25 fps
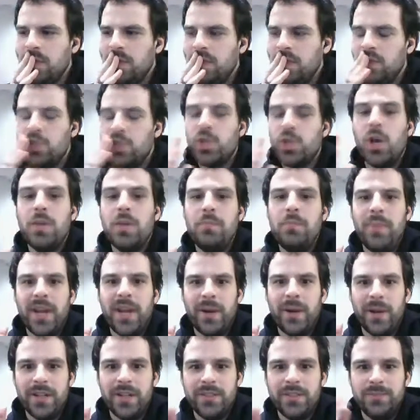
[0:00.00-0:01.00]
Sean
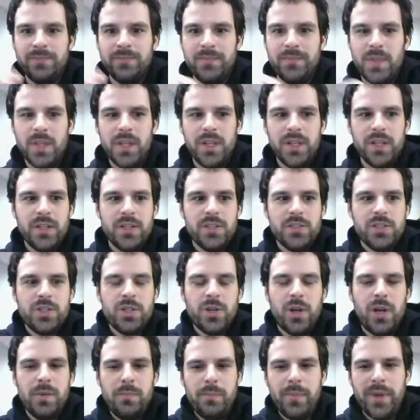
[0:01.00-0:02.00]
Barrett
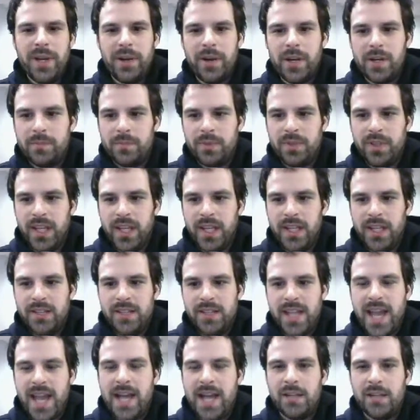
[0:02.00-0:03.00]
playing
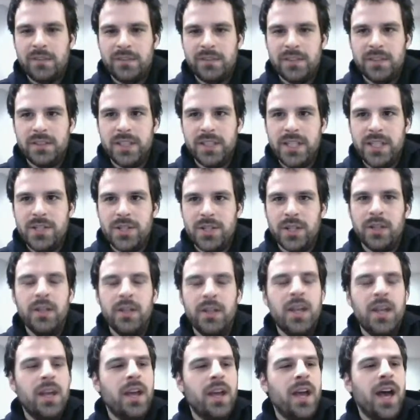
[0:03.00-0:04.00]
the Alpha Legion.
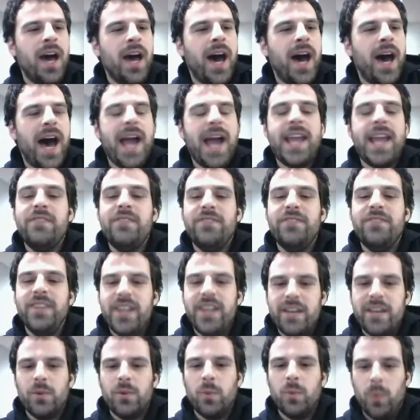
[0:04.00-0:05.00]
I have
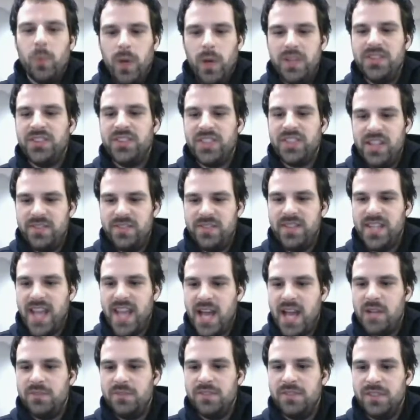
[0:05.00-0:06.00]
never once given the
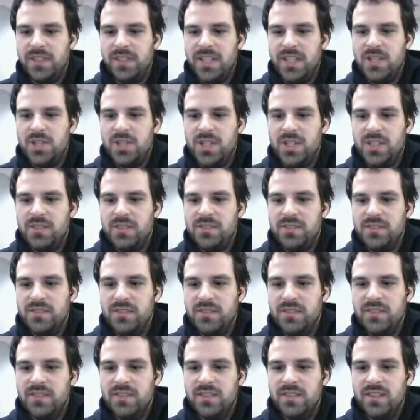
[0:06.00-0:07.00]
Alpha Legion
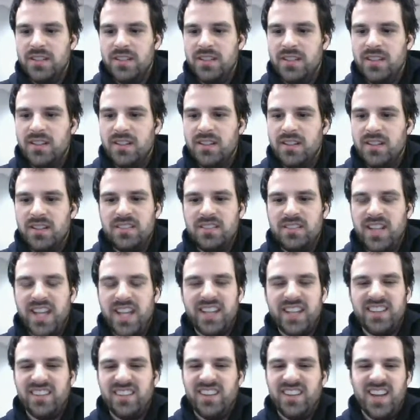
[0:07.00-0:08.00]

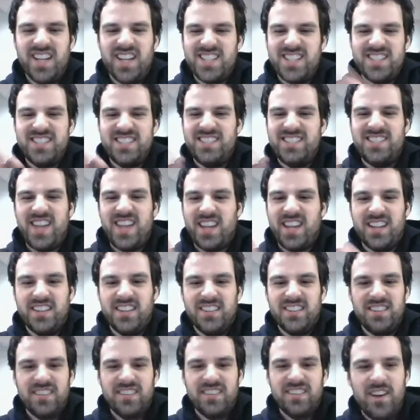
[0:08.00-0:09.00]
like a
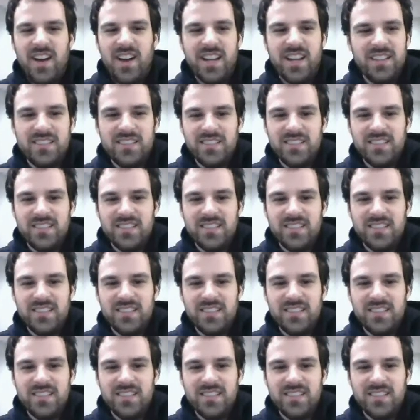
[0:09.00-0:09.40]
second thought,